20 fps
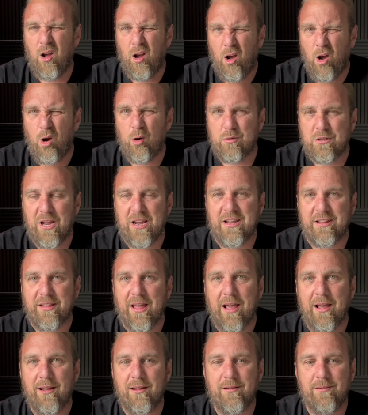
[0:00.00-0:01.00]
I'll take
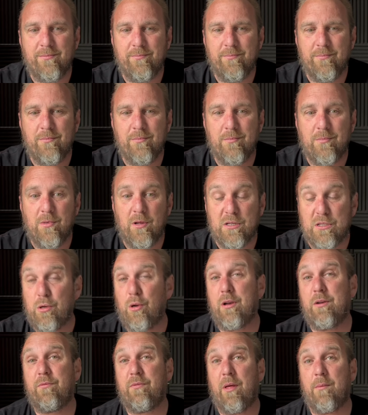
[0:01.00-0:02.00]
that.
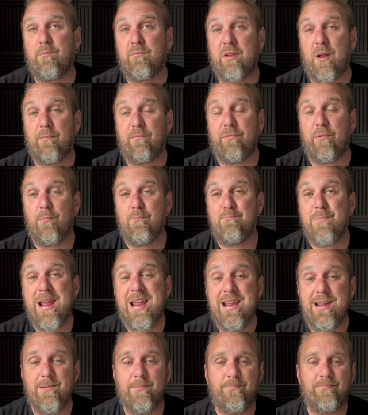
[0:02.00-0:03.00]
Solid thumbs up from
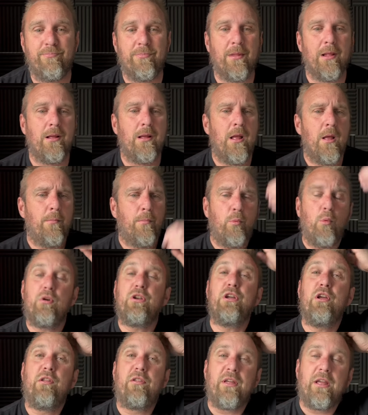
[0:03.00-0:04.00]
me. But what do
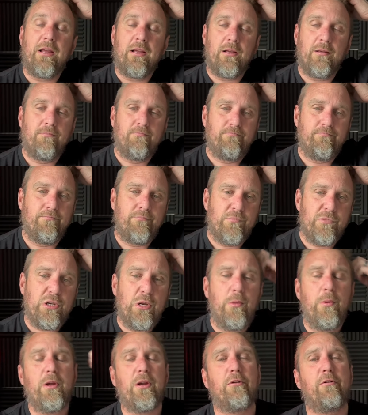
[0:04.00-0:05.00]
you think? Do
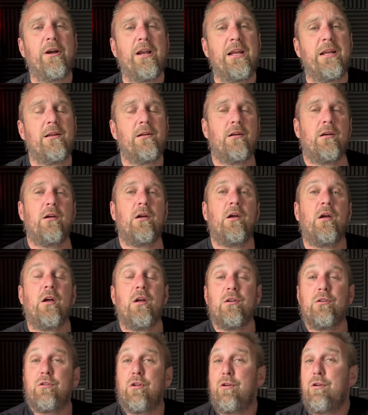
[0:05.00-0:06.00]
you agree?
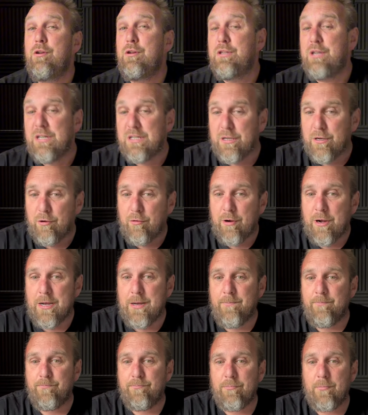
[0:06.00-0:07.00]
Do you
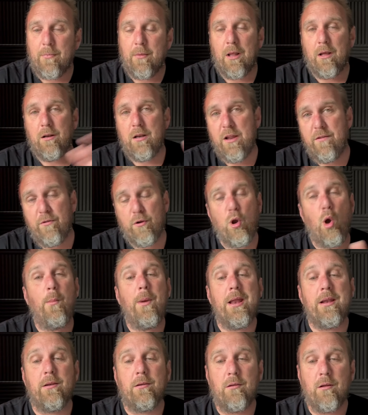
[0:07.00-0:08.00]
disagree? Leave a
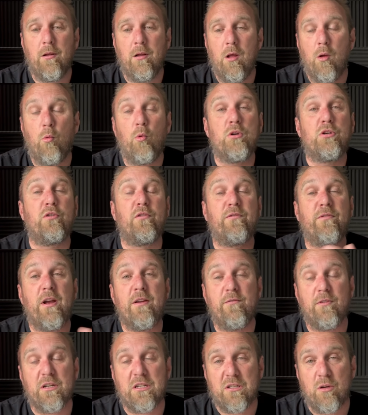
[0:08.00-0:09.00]
comment. What's your
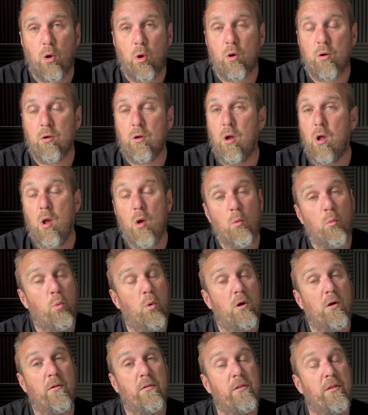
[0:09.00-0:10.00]
favourite song?
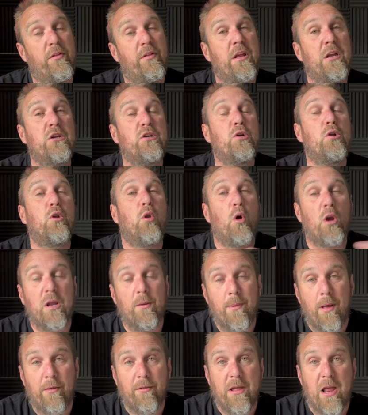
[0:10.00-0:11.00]
What are the things you like
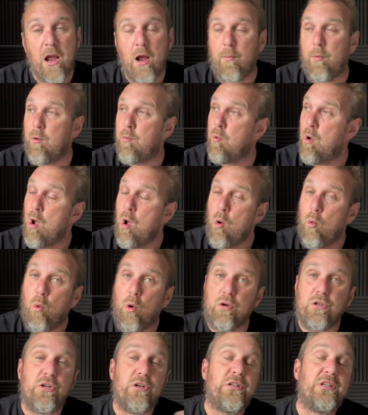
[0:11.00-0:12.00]
about the album?
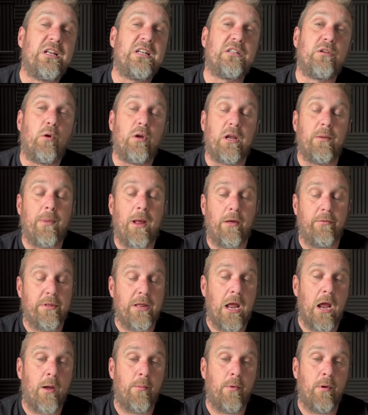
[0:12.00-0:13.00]
What do you dislike about the
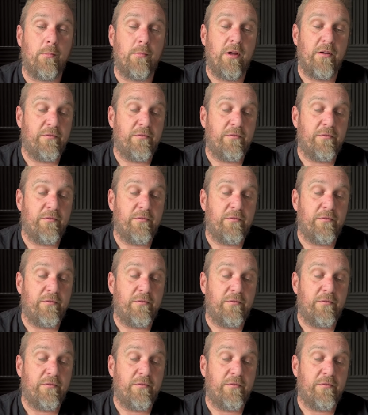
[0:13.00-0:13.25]
album?